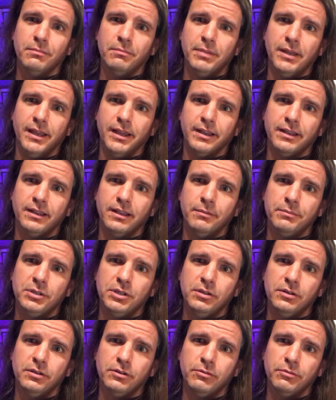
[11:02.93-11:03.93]
Back up
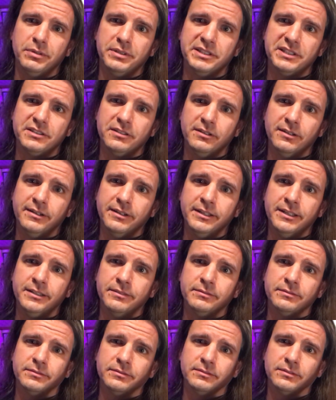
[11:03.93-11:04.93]
here to restart
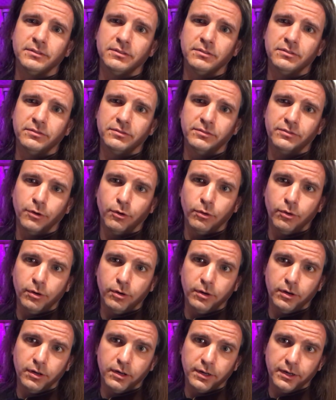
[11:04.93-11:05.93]
it.
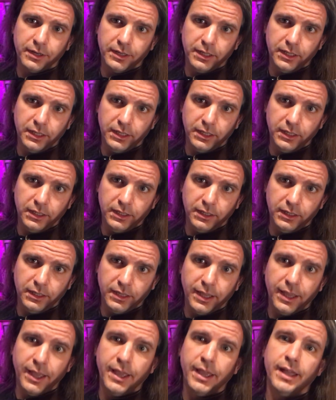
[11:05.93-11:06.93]
Four E
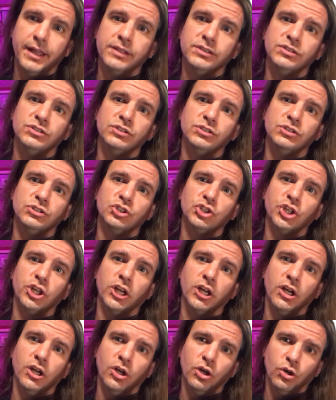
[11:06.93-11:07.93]
and
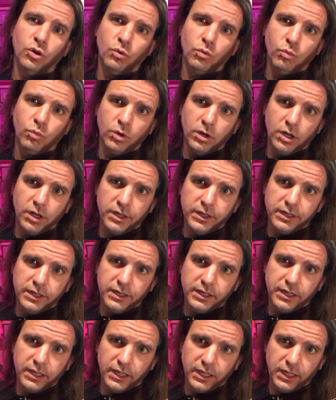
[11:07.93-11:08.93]
uh,
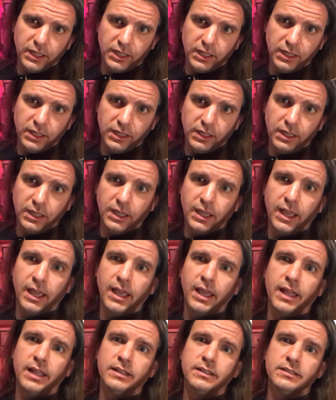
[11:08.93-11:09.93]
one E
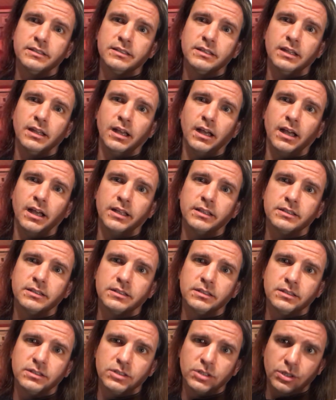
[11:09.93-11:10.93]
and uh,
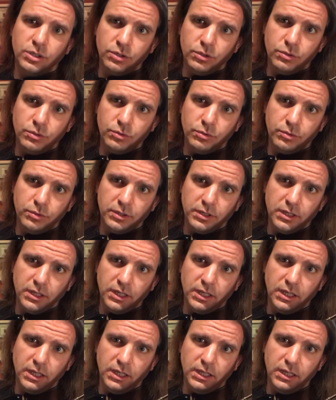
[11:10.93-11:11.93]
two
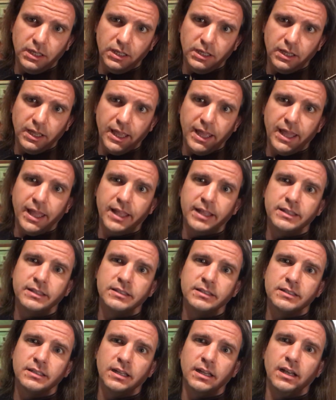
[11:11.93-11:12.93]
E
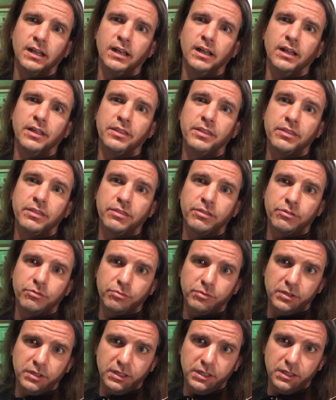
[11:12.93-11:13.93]
and uh,
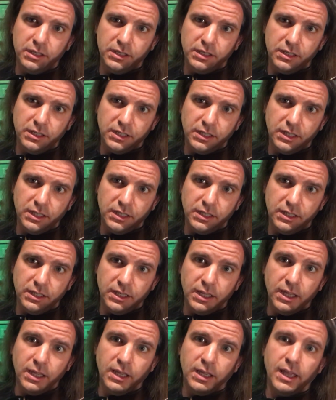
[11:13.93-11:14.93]
three
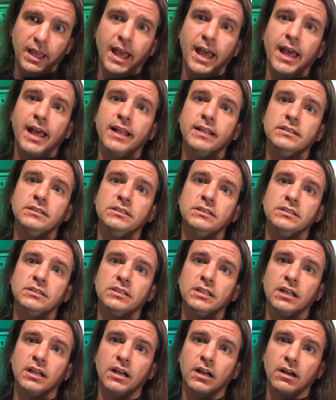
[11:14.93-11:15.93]
E
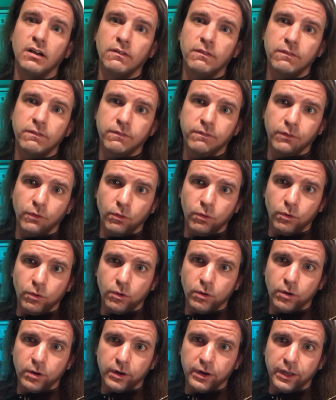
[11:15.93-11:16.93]
and uh,
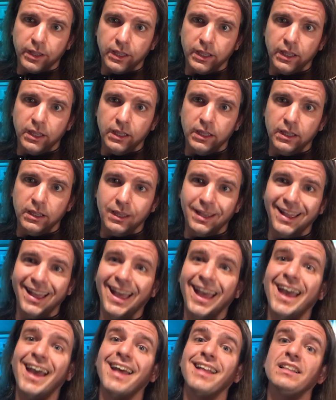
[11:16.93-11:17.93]
four E
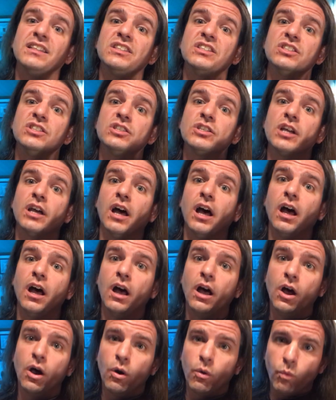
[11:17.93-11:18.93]
and uh,
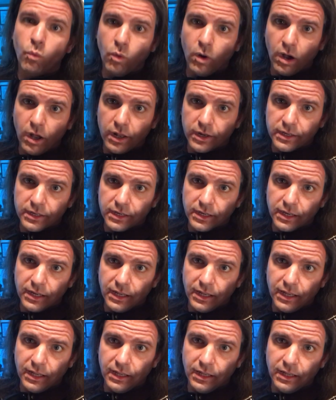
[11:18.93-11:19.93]
one
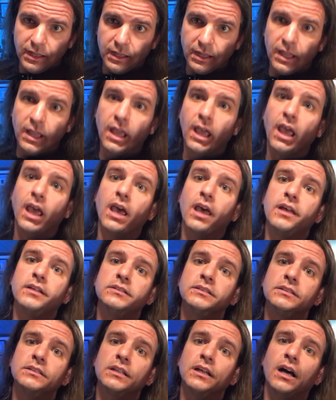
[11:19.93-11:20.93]
E
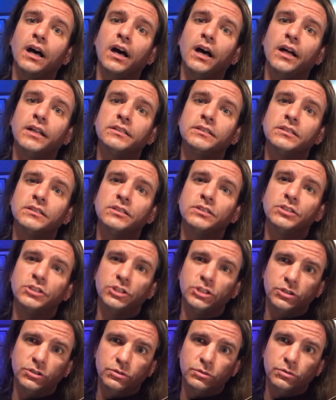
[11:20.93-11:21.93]
and uh,
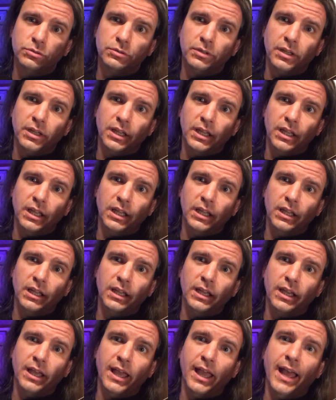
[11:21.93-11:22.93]
two
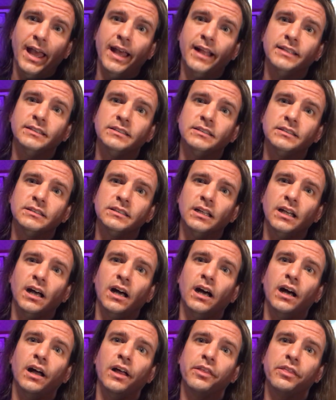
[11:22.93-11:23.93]
E and
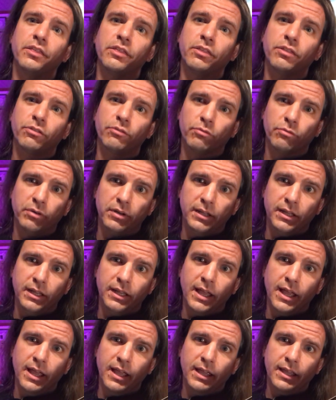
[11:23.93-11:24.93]
uh, three.